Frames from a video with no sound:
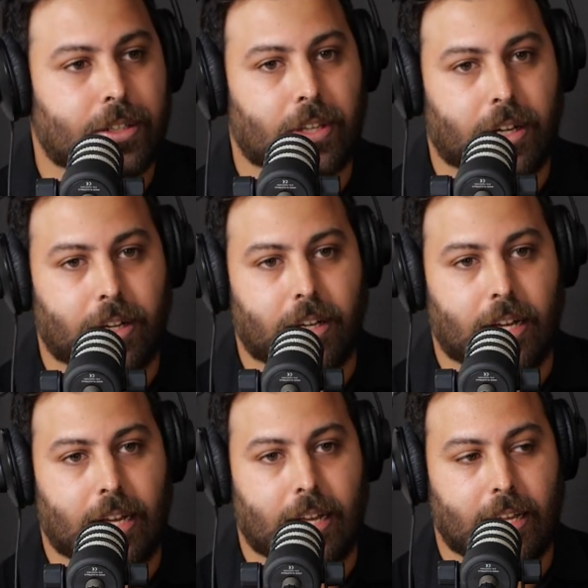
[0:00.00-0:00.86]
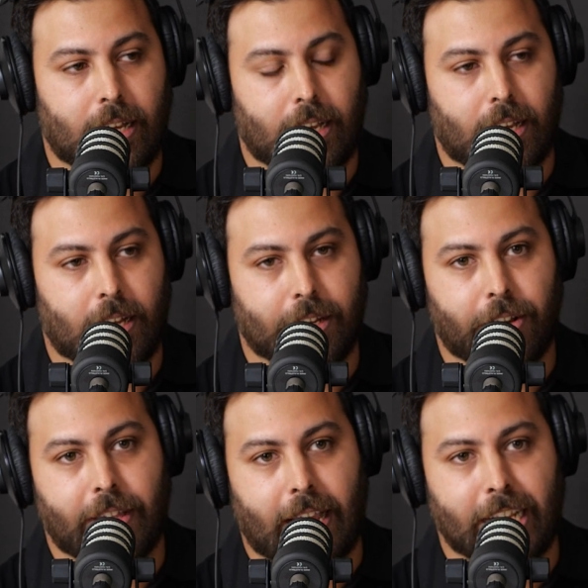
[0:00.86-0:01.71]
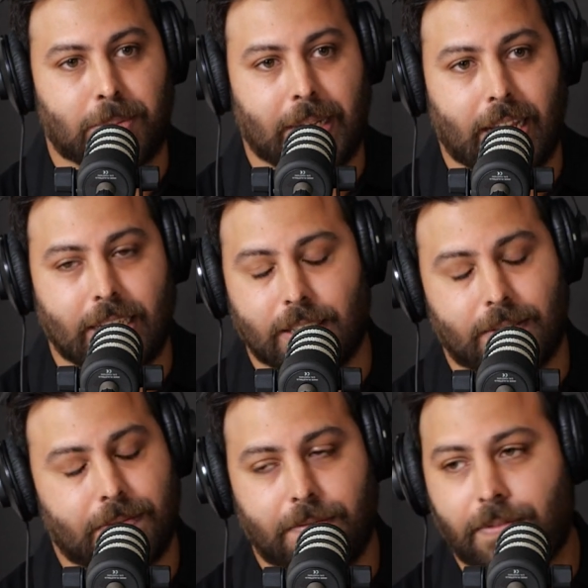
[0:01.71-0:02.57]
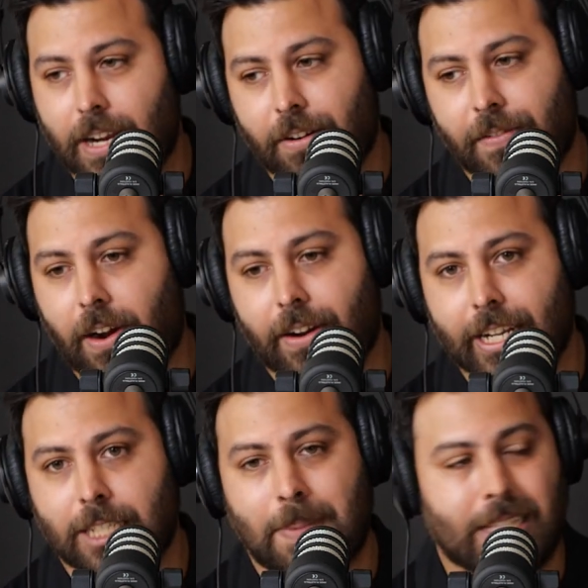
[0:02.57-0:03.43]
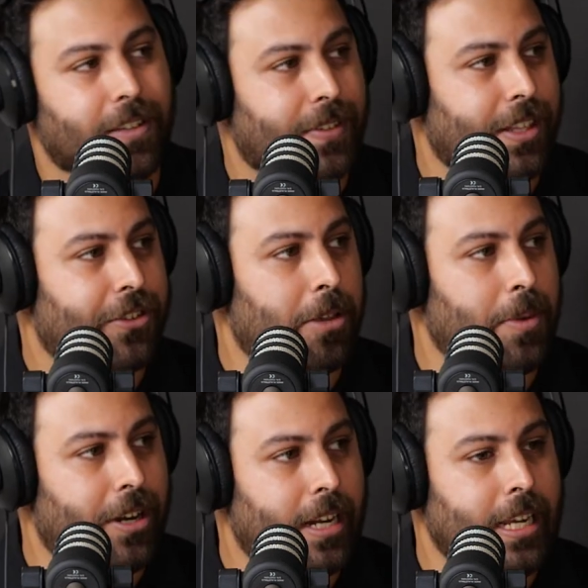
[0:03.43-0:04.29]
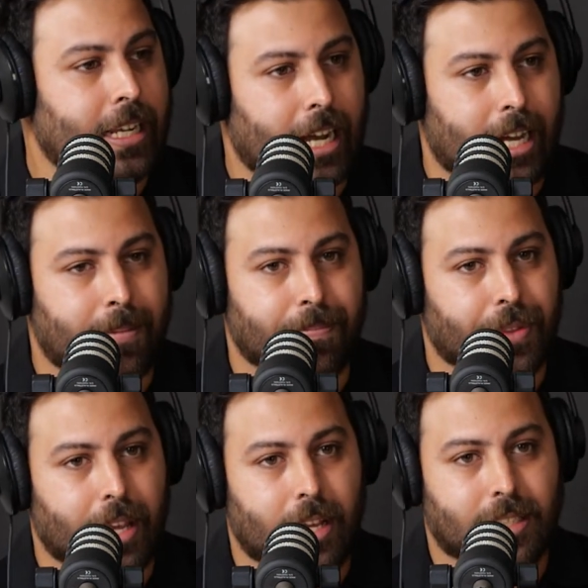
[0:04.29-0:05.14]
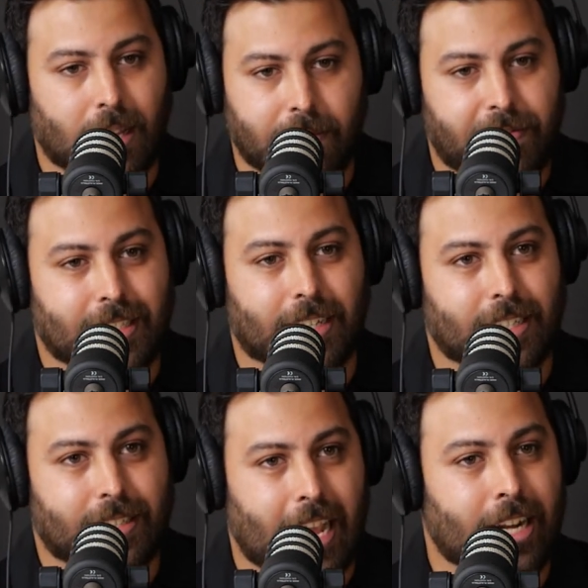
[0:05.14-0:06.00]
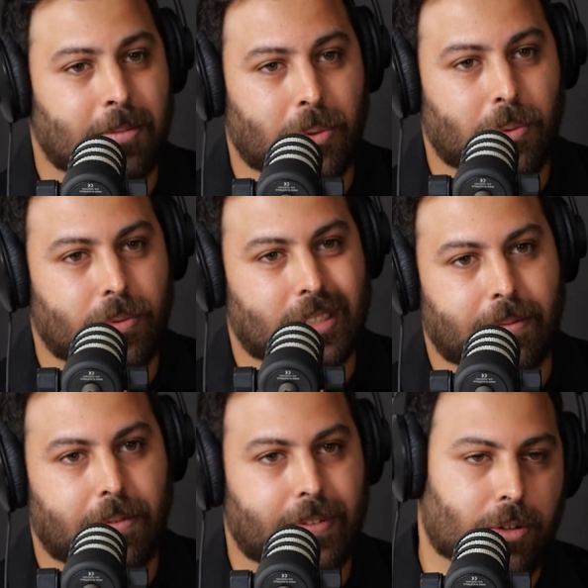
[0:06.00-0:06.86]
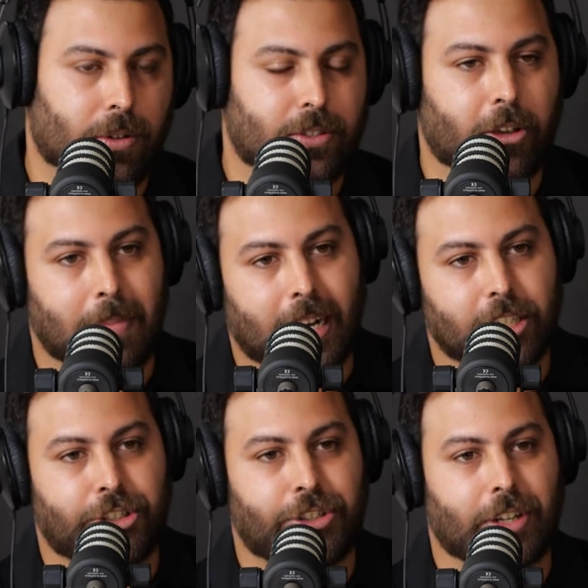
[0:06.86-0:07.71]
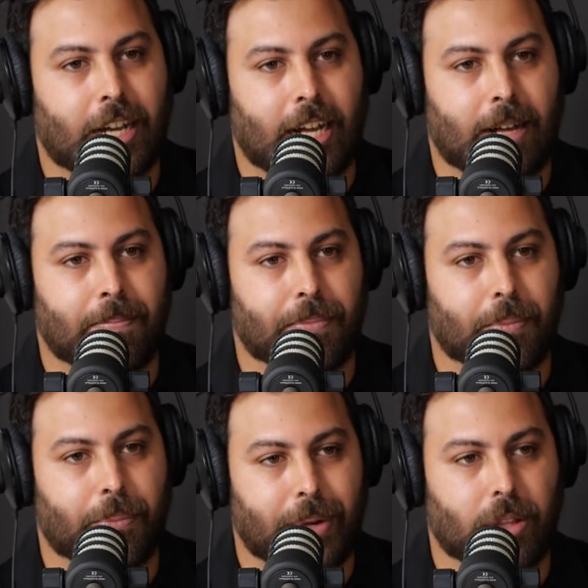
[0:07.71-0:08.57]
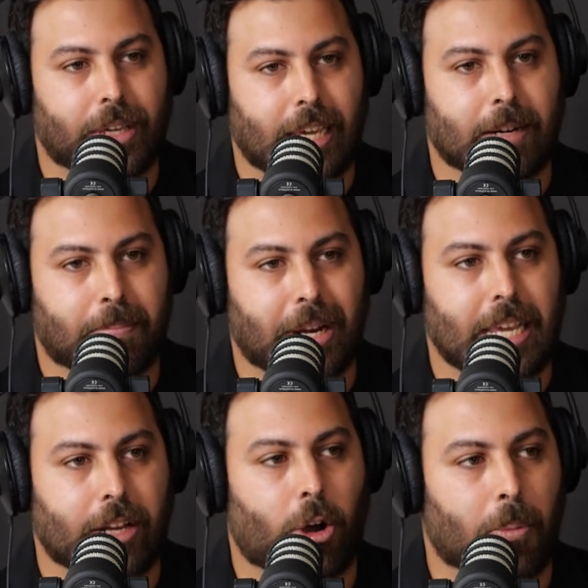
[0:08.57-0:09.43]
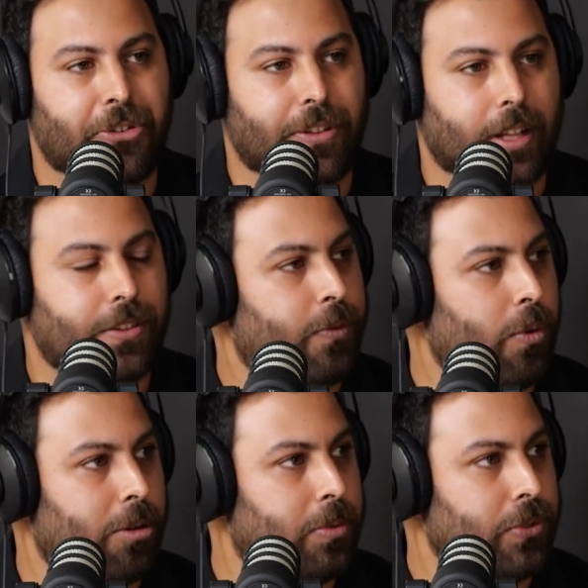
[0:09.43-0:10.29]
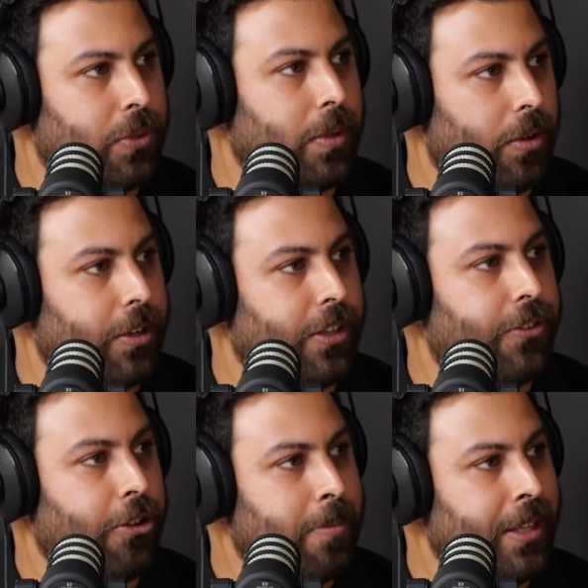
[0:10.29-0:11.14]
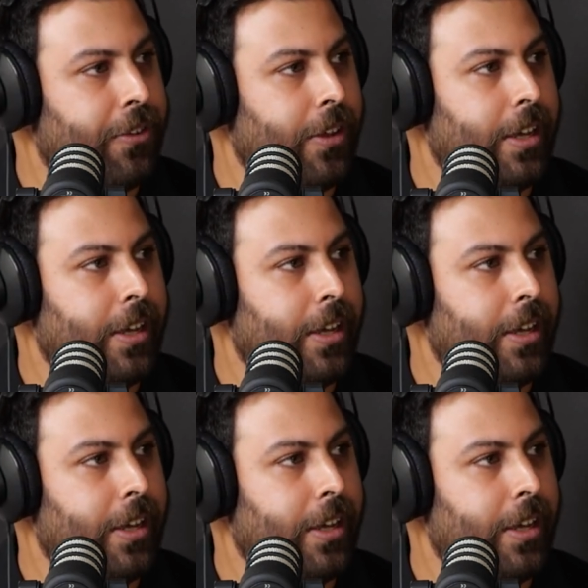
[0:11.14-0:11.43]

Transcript: So I know that HPA is very, very expensive in this community. Some of it's understandable, some of it not so much. We're looking at bringing an option that's affordable to a lot of consumers.